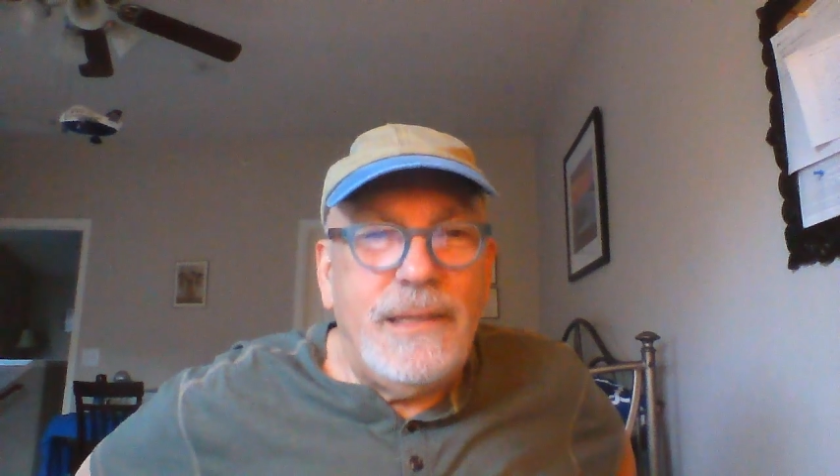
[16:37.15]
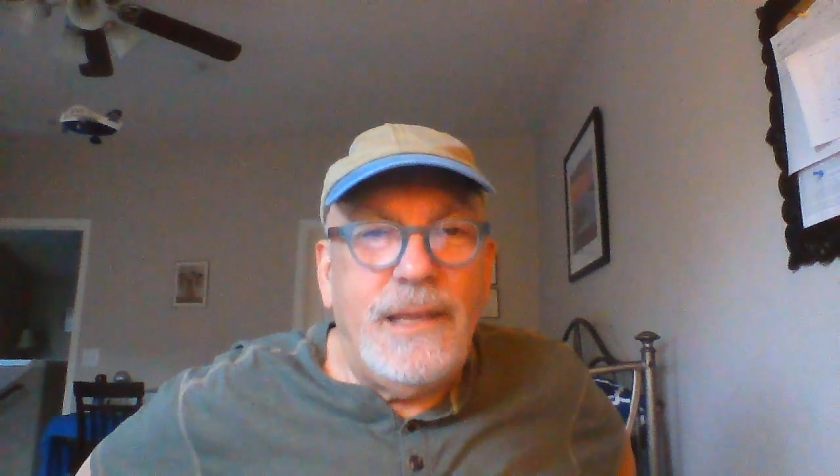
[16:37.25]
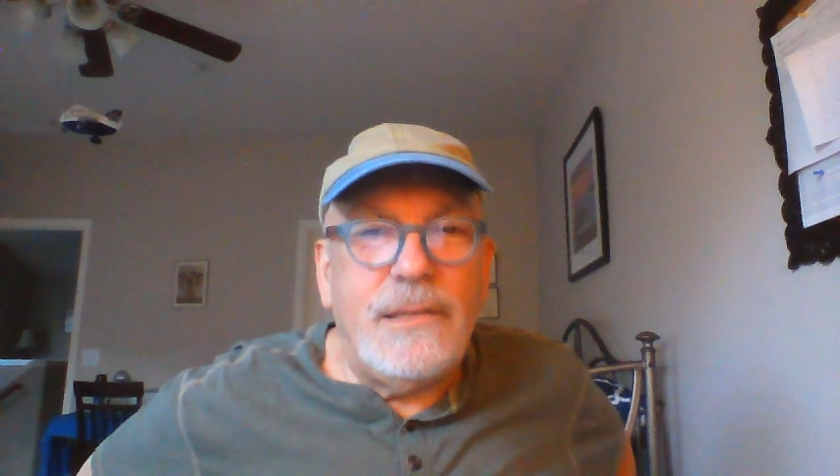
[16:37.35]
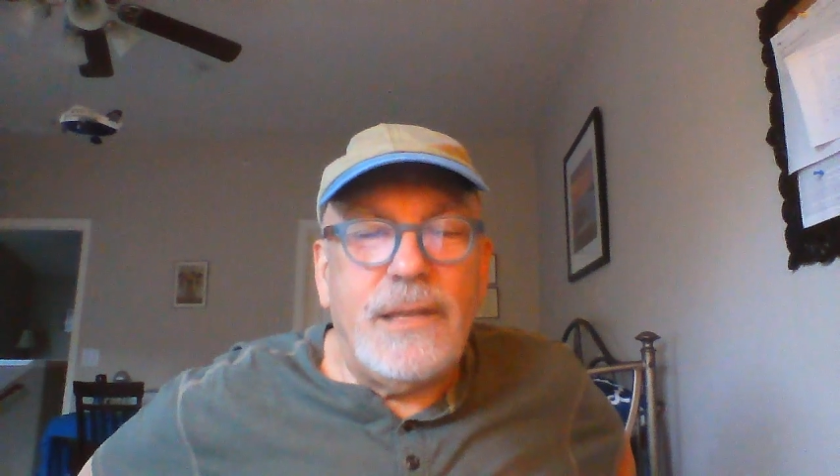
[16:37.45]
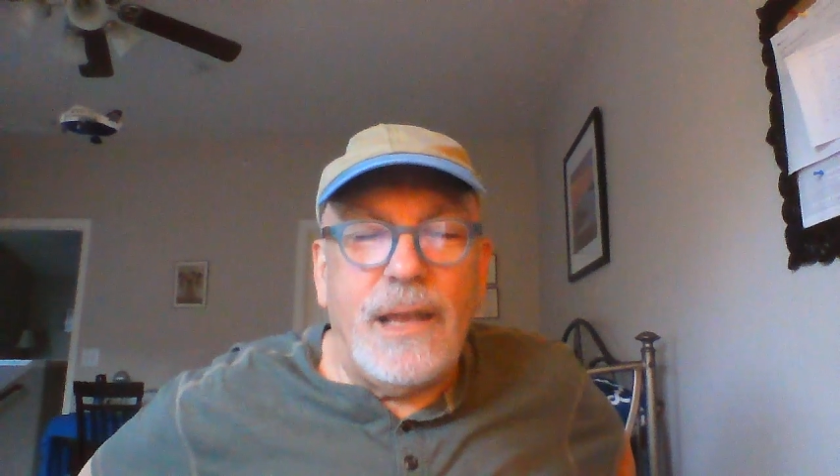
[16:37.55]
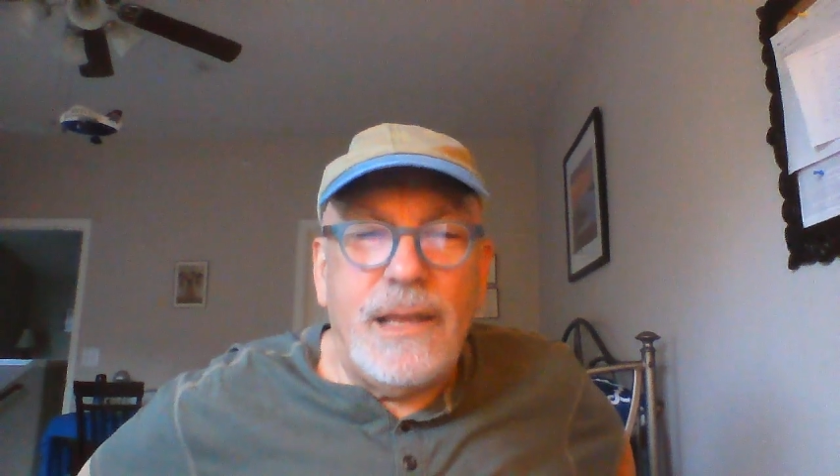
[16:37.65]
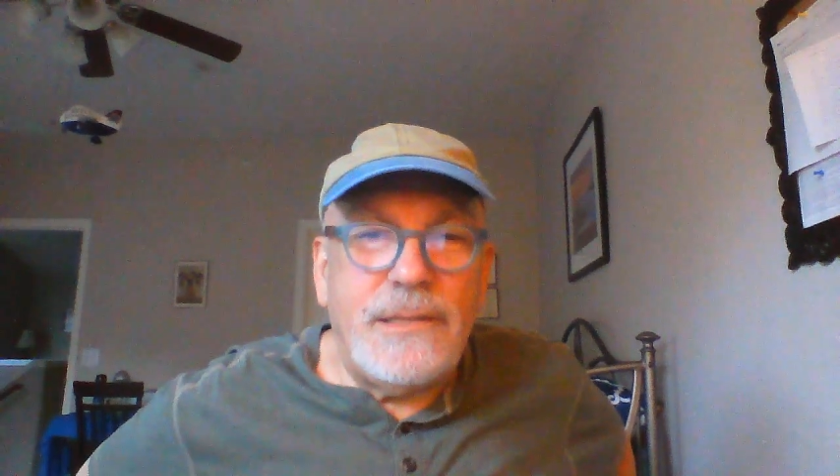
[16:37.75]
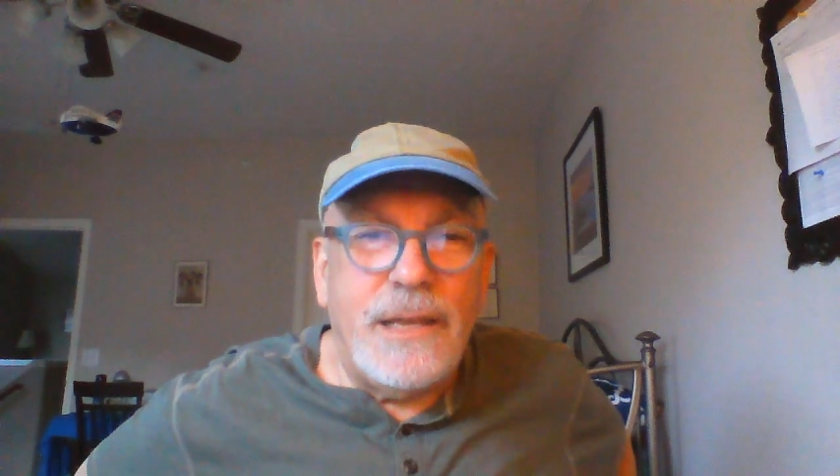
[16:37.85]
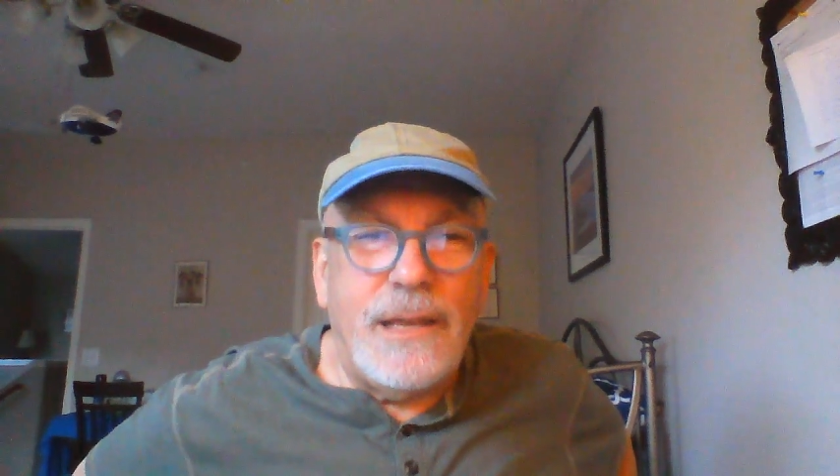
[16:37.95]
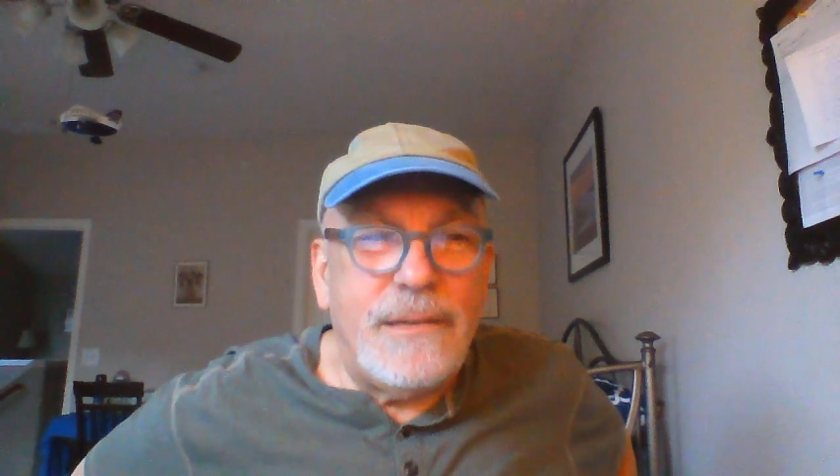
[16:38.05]
It's a,
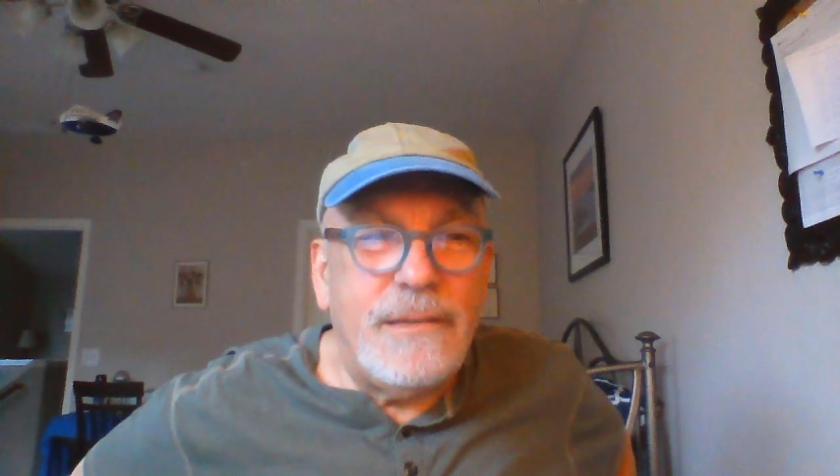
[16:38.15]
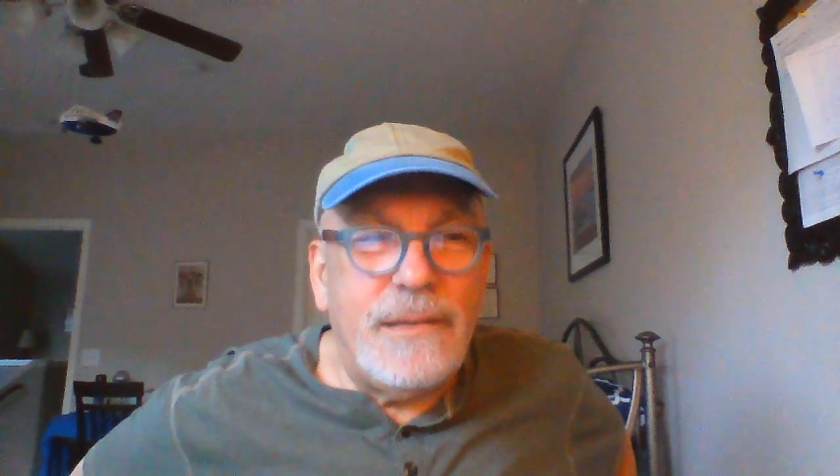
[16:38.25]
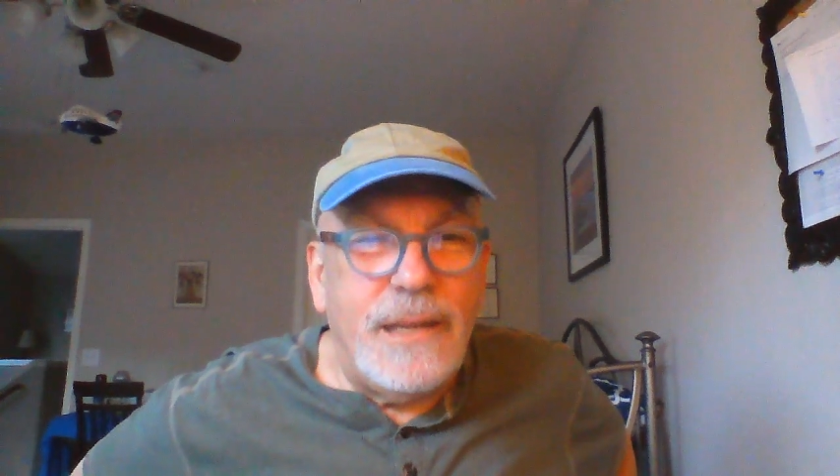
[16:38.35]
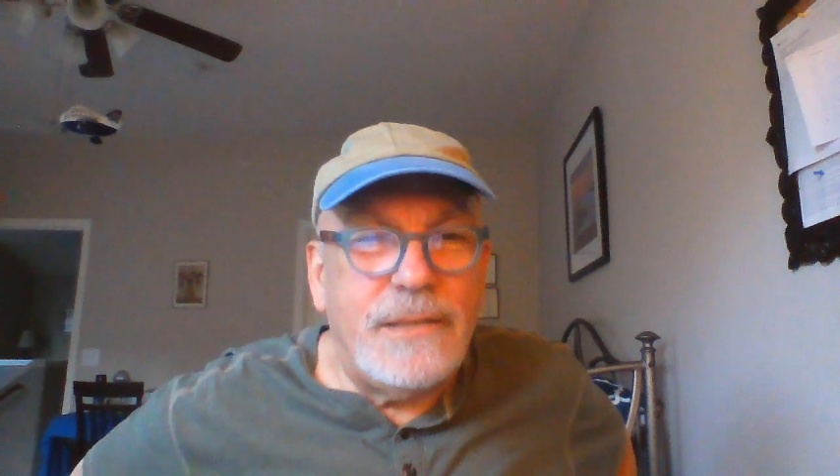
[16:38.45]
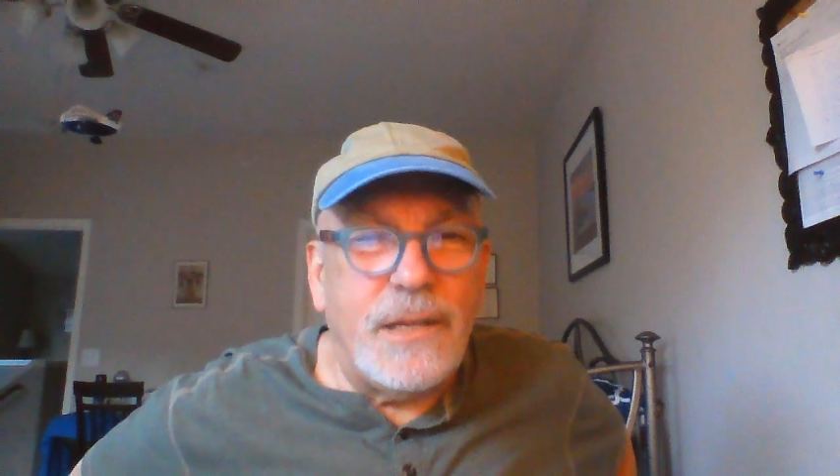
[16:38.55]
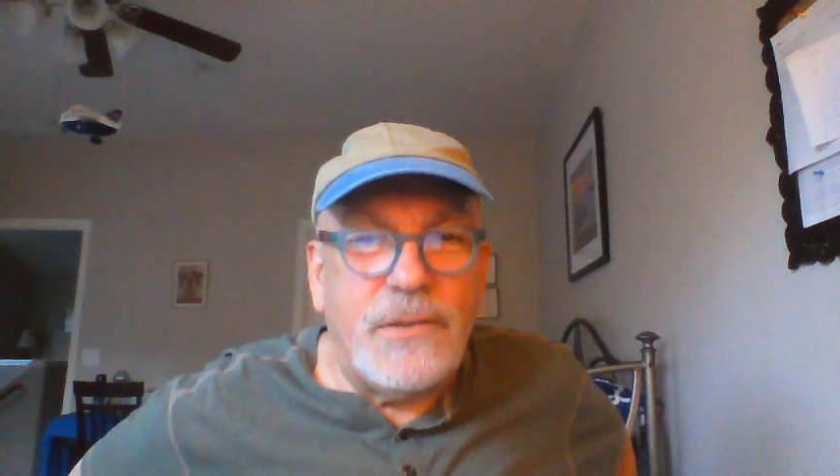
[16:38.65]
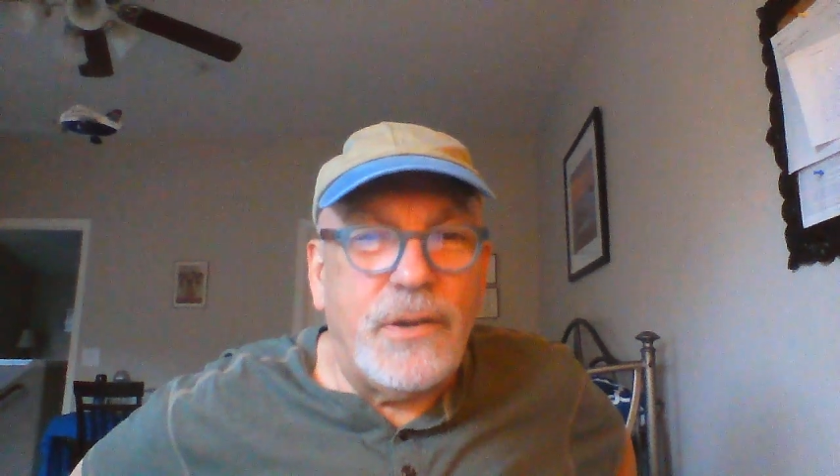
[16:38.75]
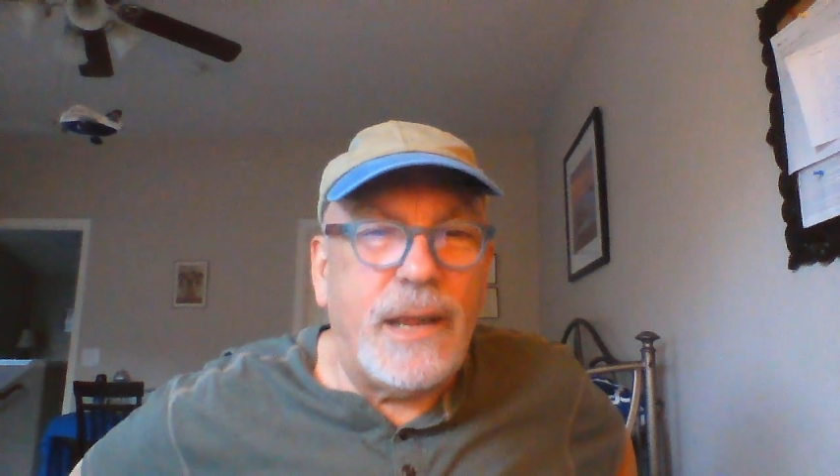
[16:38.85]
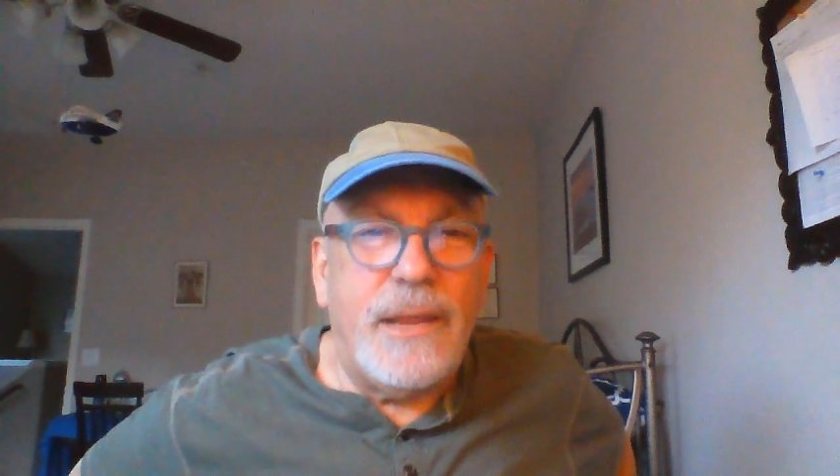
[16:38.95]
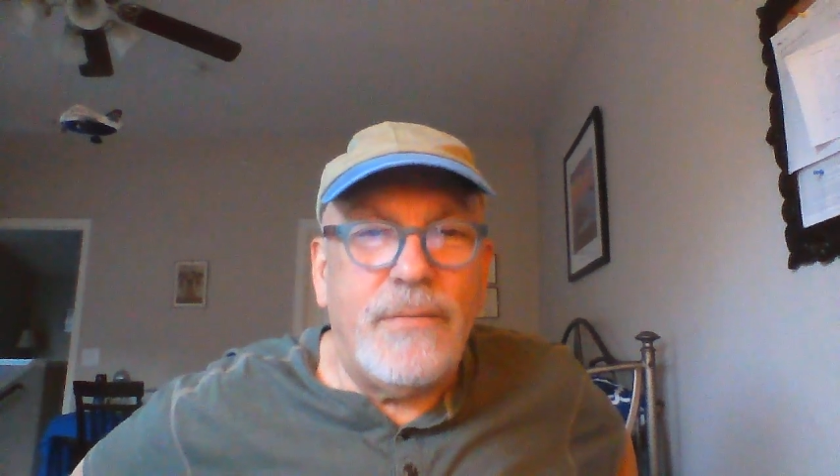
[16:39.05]
it's a, it's a
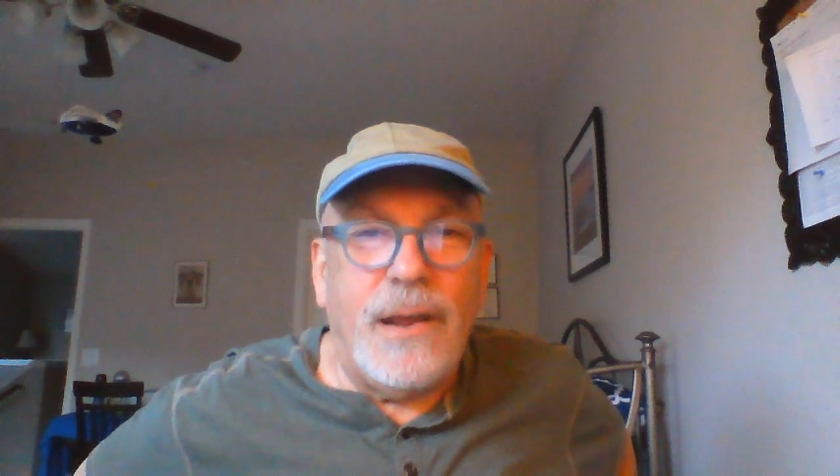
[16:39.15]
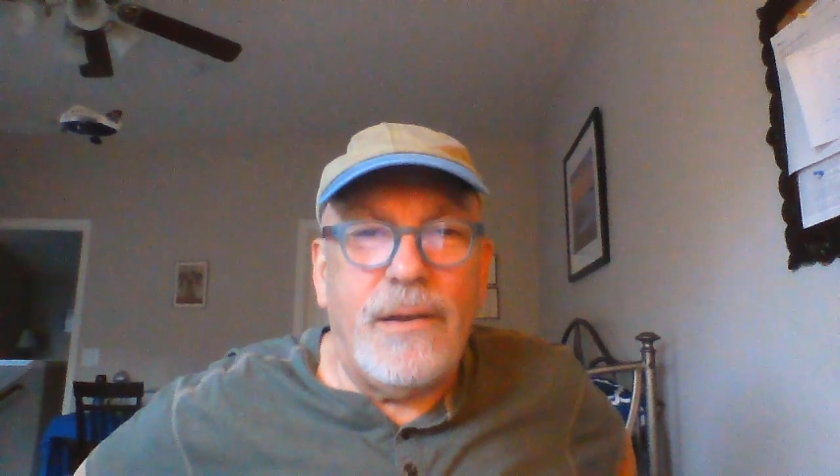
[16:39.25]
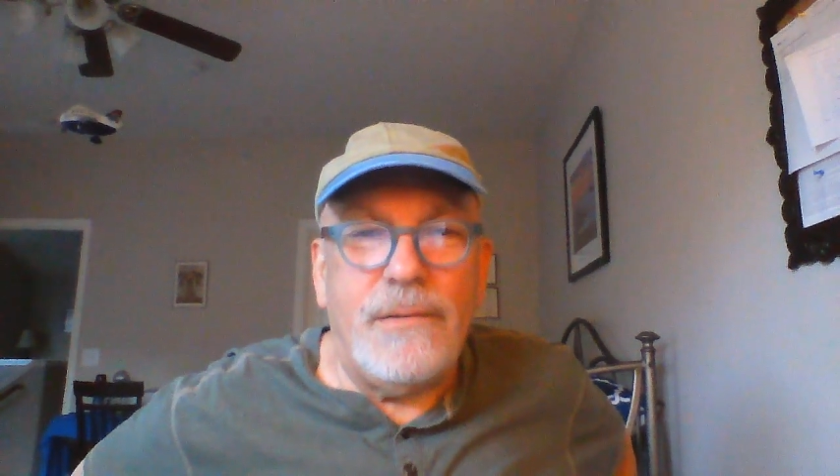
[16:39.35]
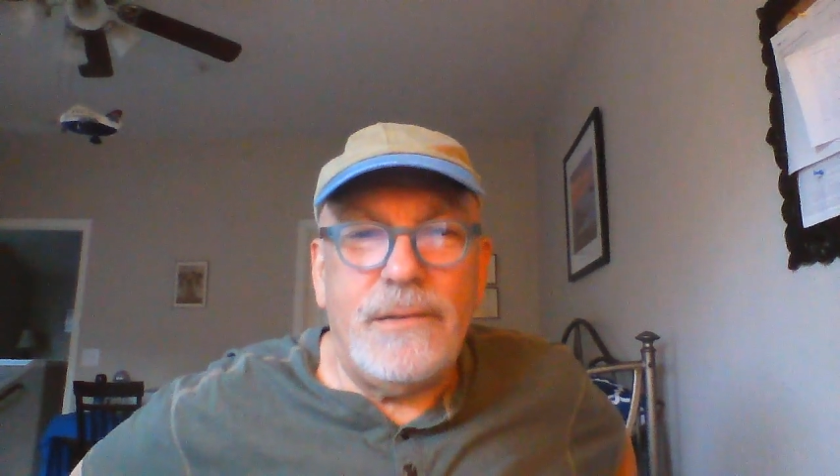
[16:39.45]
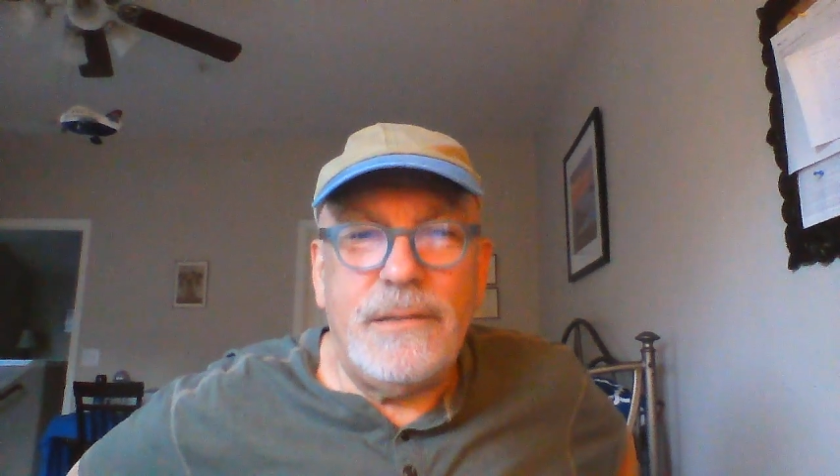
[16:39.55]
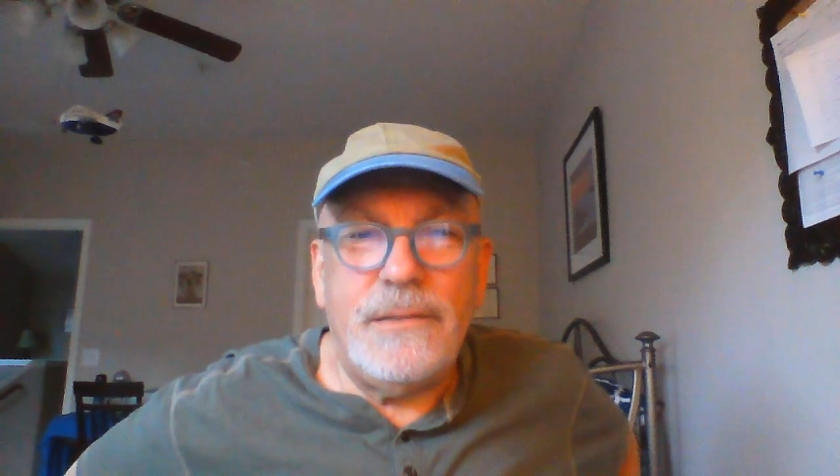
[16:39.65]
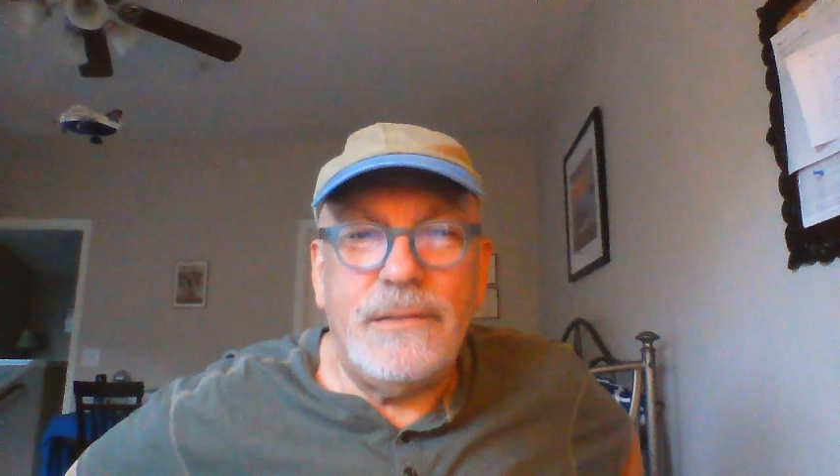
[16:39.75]
tricky road,